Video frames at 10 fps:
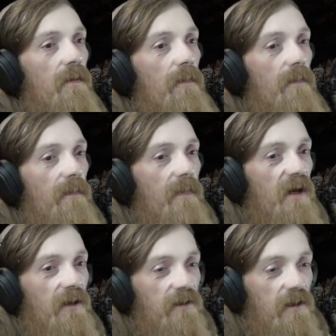My
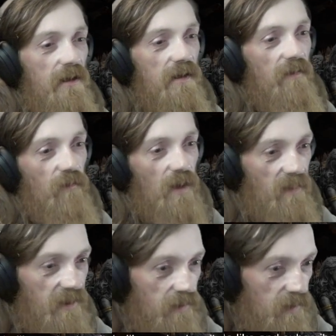alternative
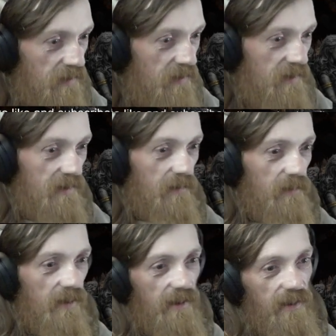weapon, just
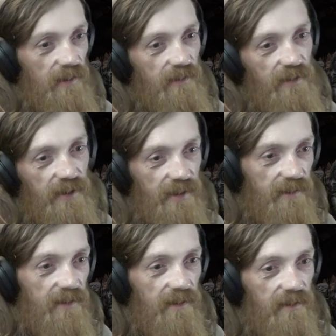to get
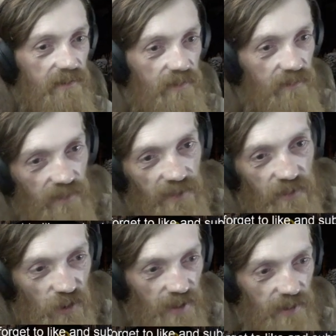the
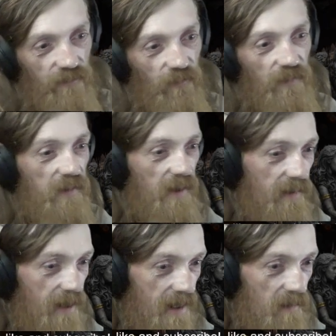enchant when you kill an
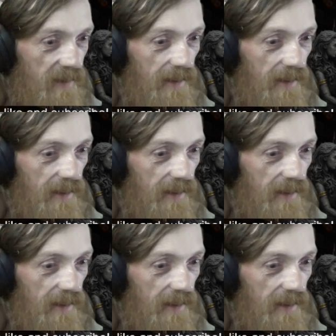enemy.